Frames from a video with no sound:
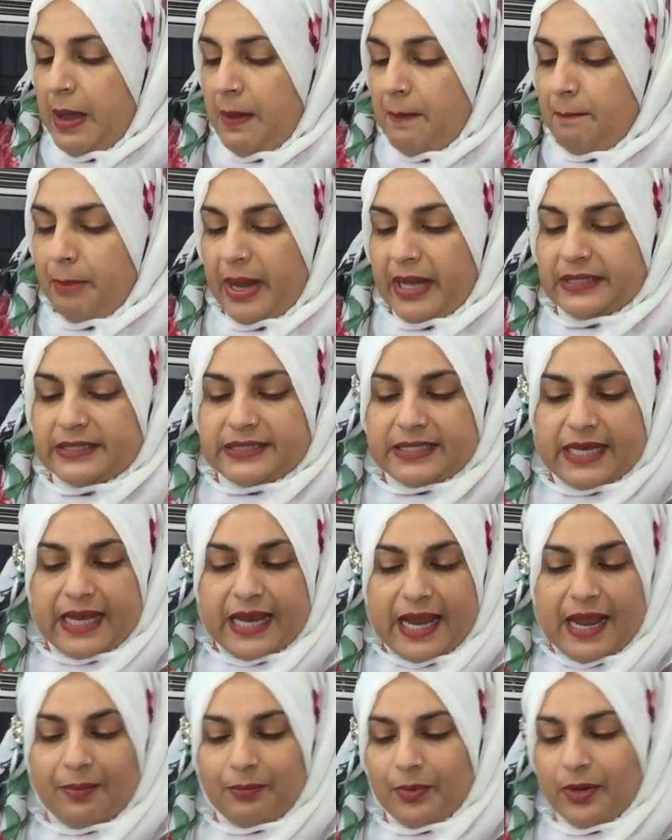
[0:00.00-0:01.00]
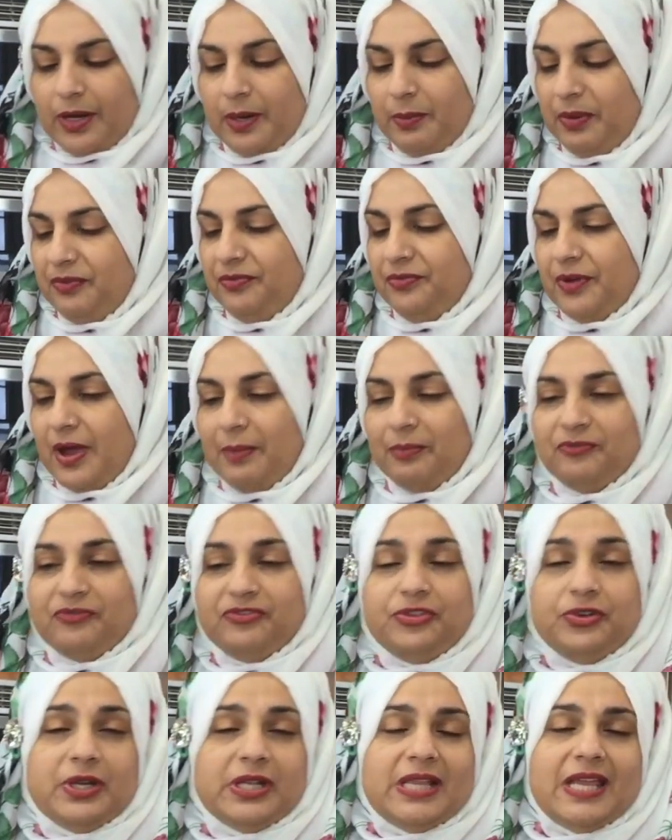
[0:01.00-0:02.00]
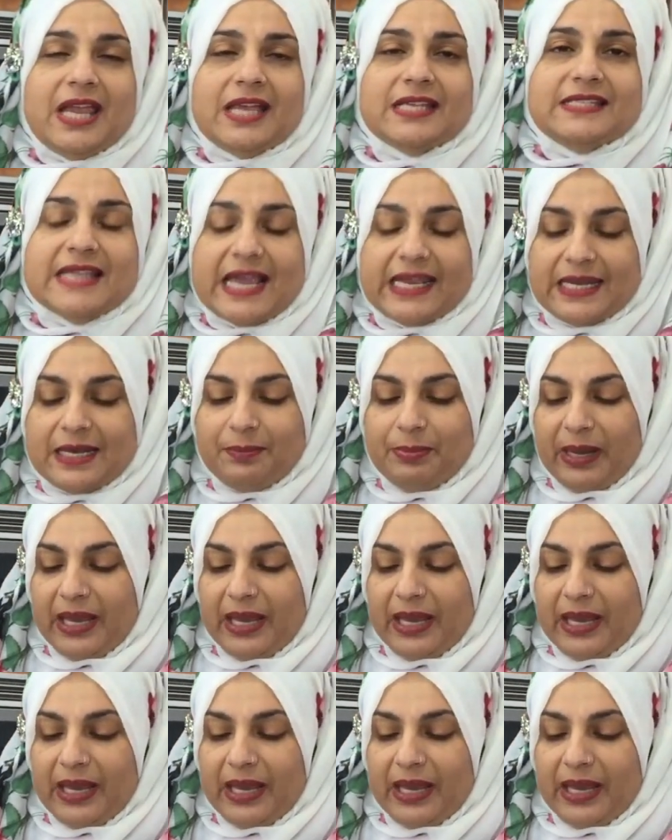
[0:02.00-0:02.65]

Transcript: But today I'm really excited